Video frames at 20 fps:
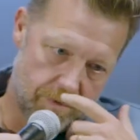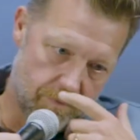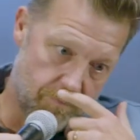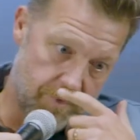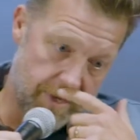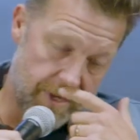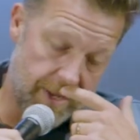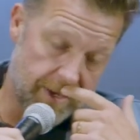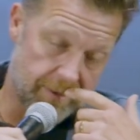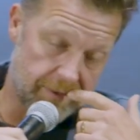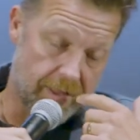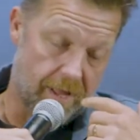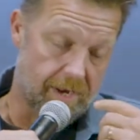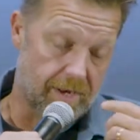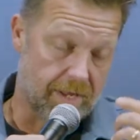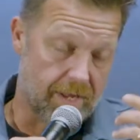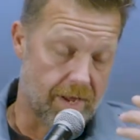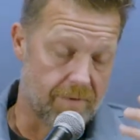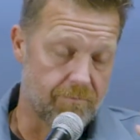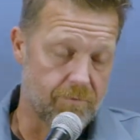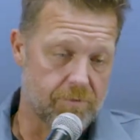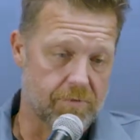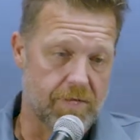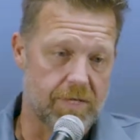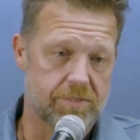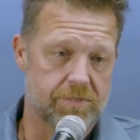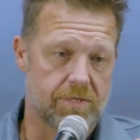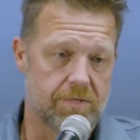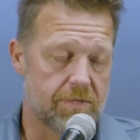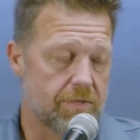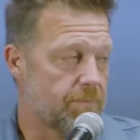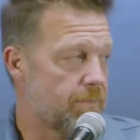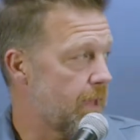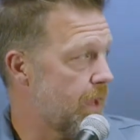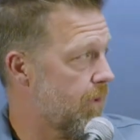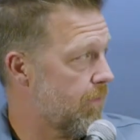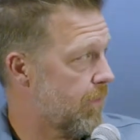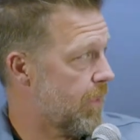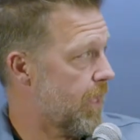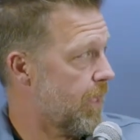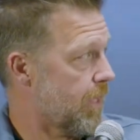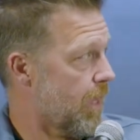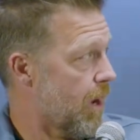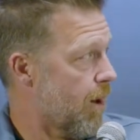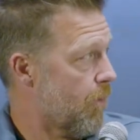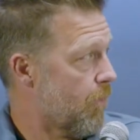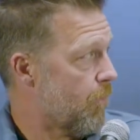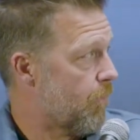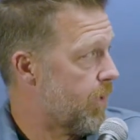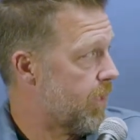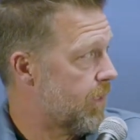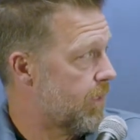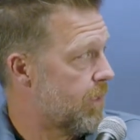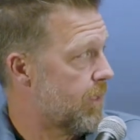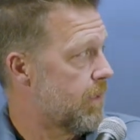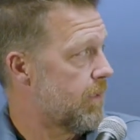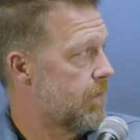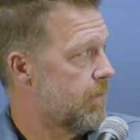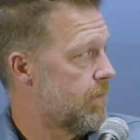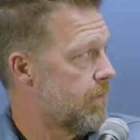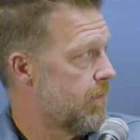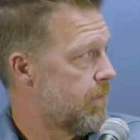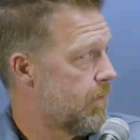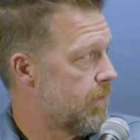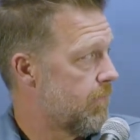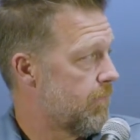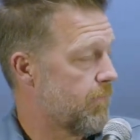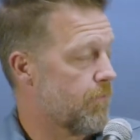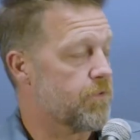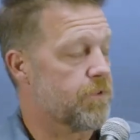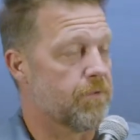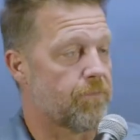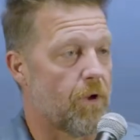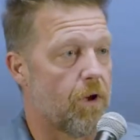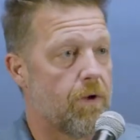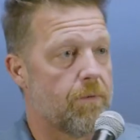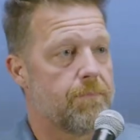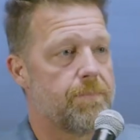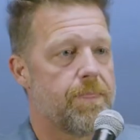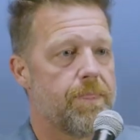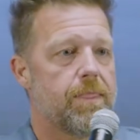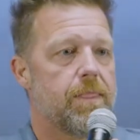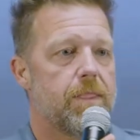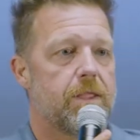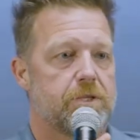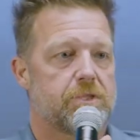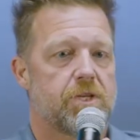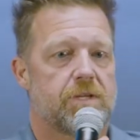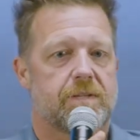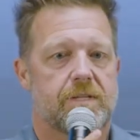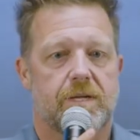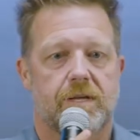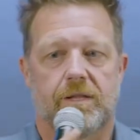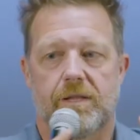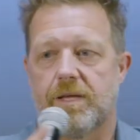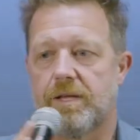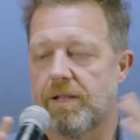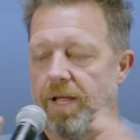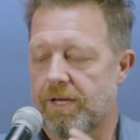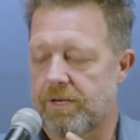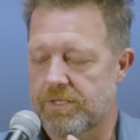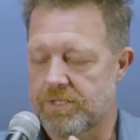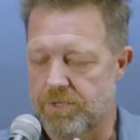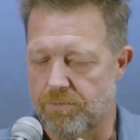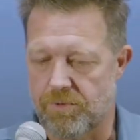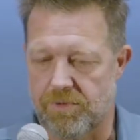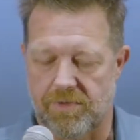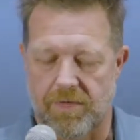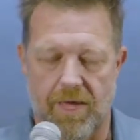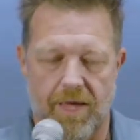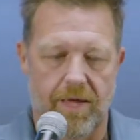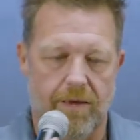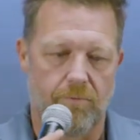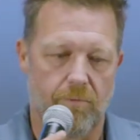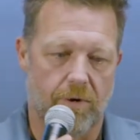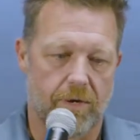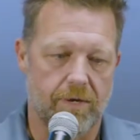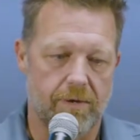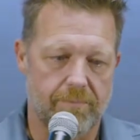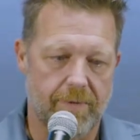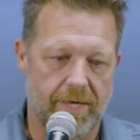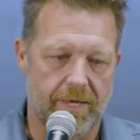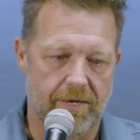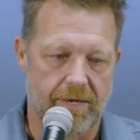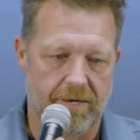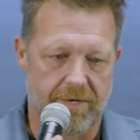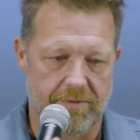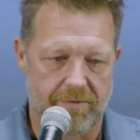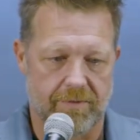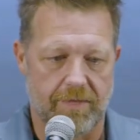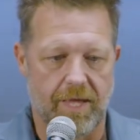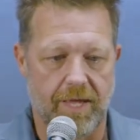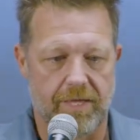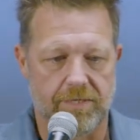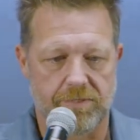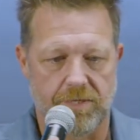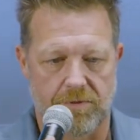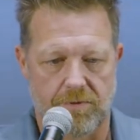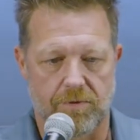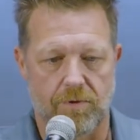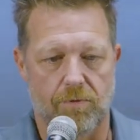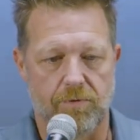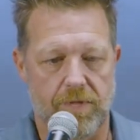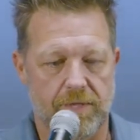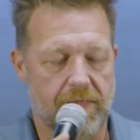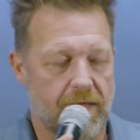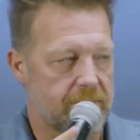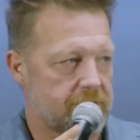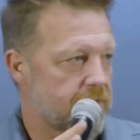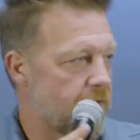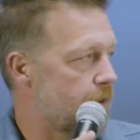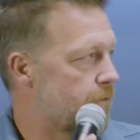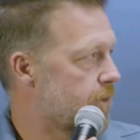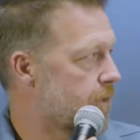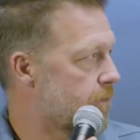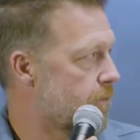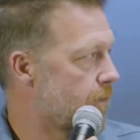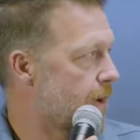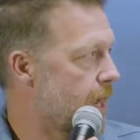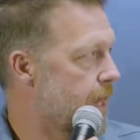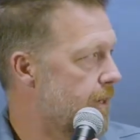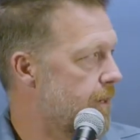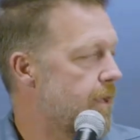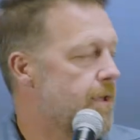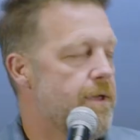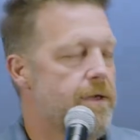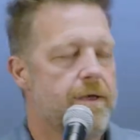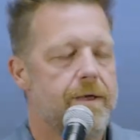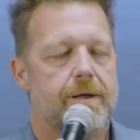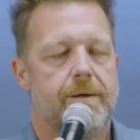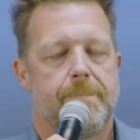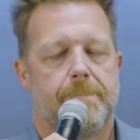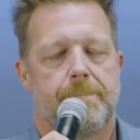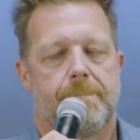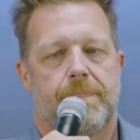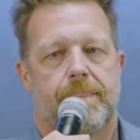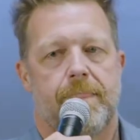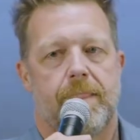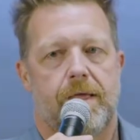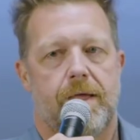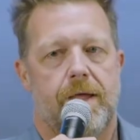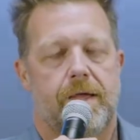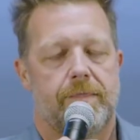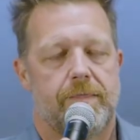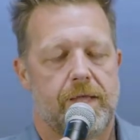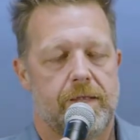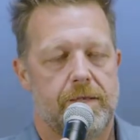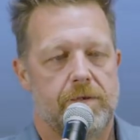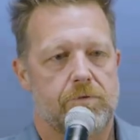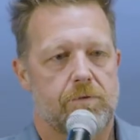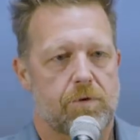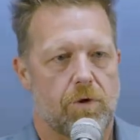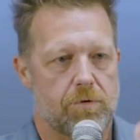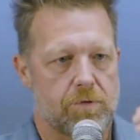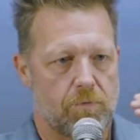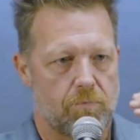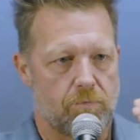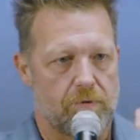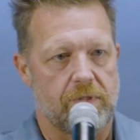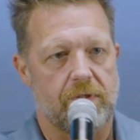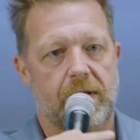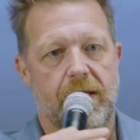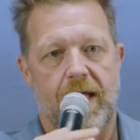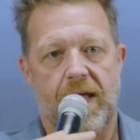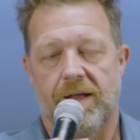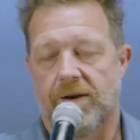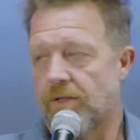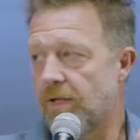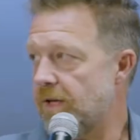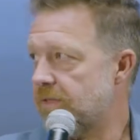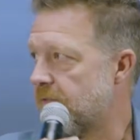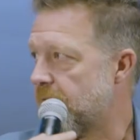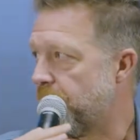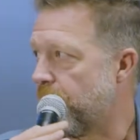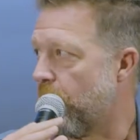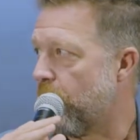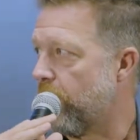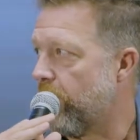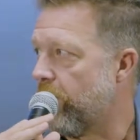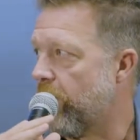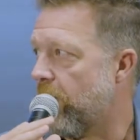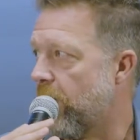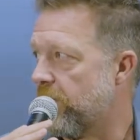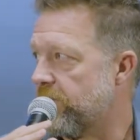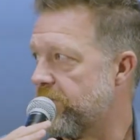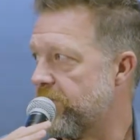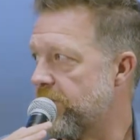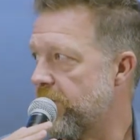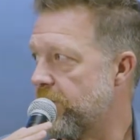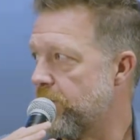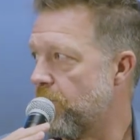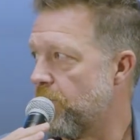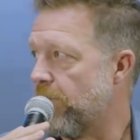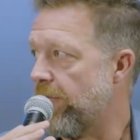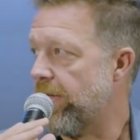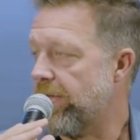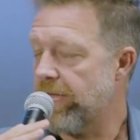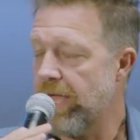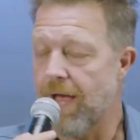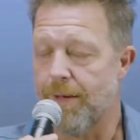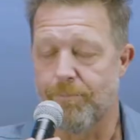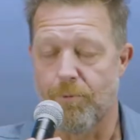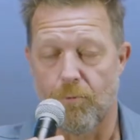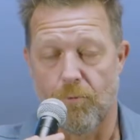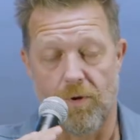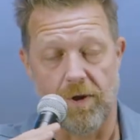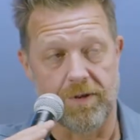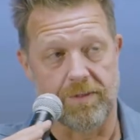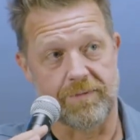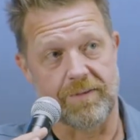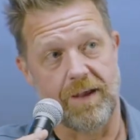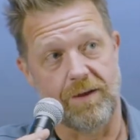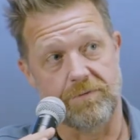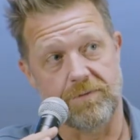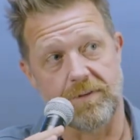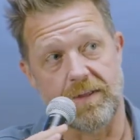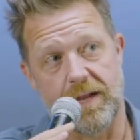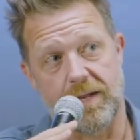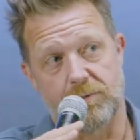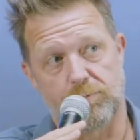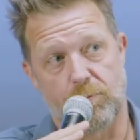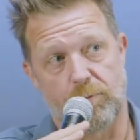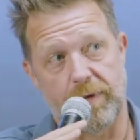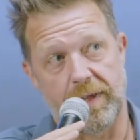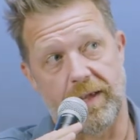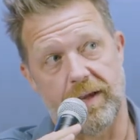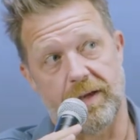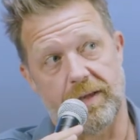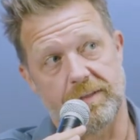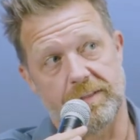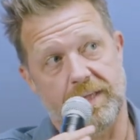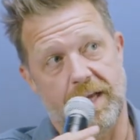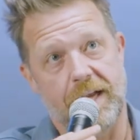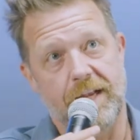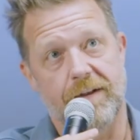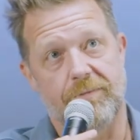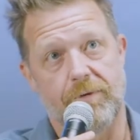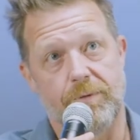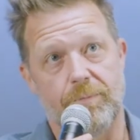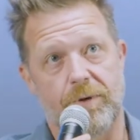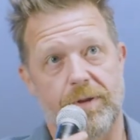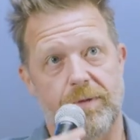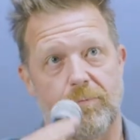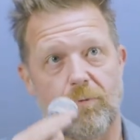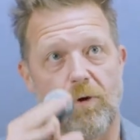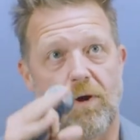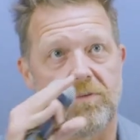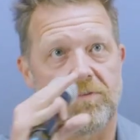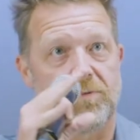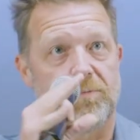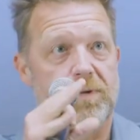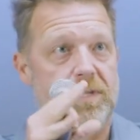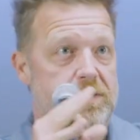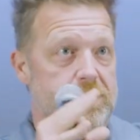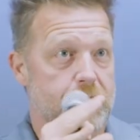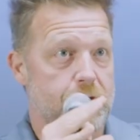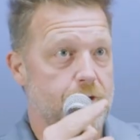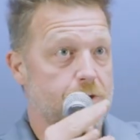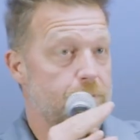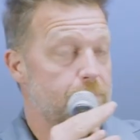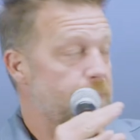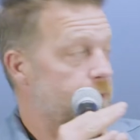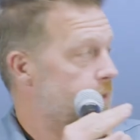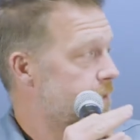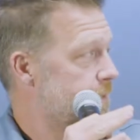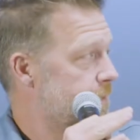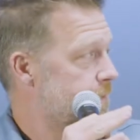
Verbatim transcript: we had a lot of conversations about like, how are we going to, first of all, logistically, like she was saying, we're going to make it on a stage at Sony. That sounded great. And then you start to really analyze the protocols. And then you're like, yeah, but we're on a sound stage where we can contain everybody. We're also in a tube